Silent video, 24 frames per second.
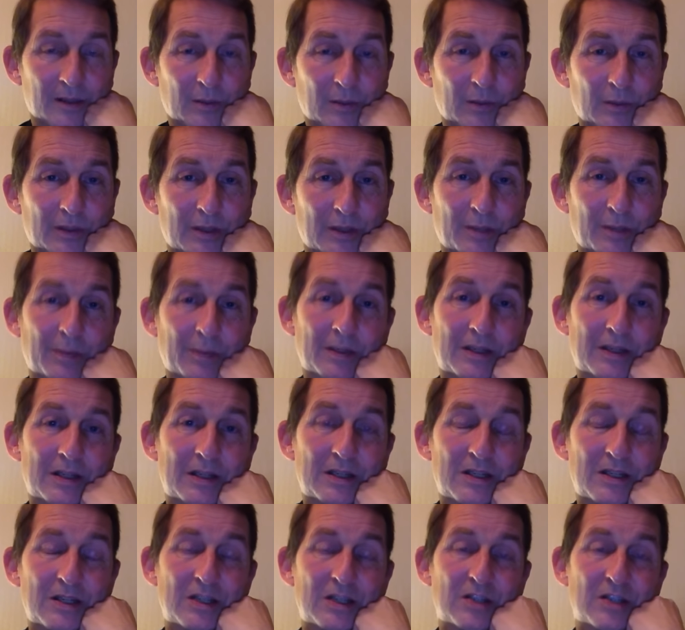with the
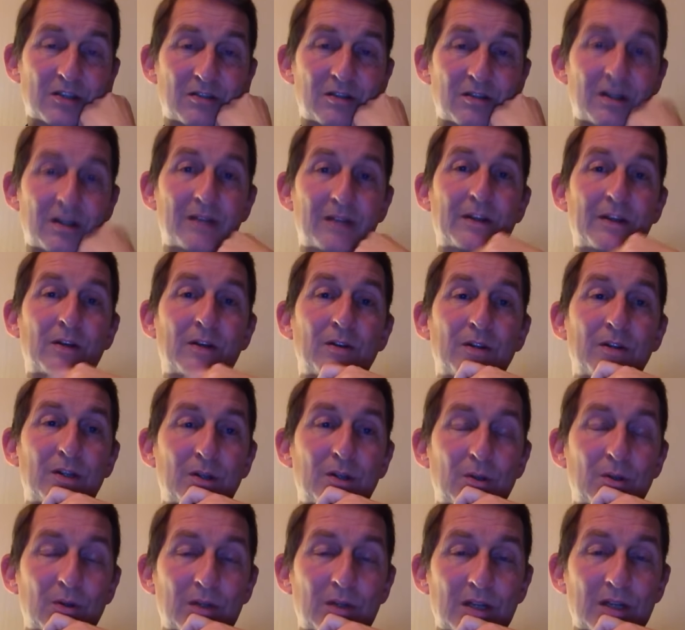police since arriving on
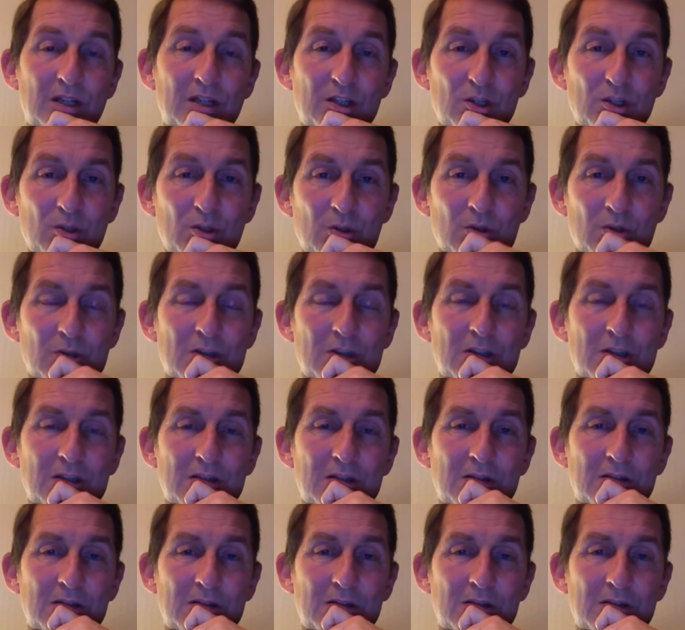the UK shores.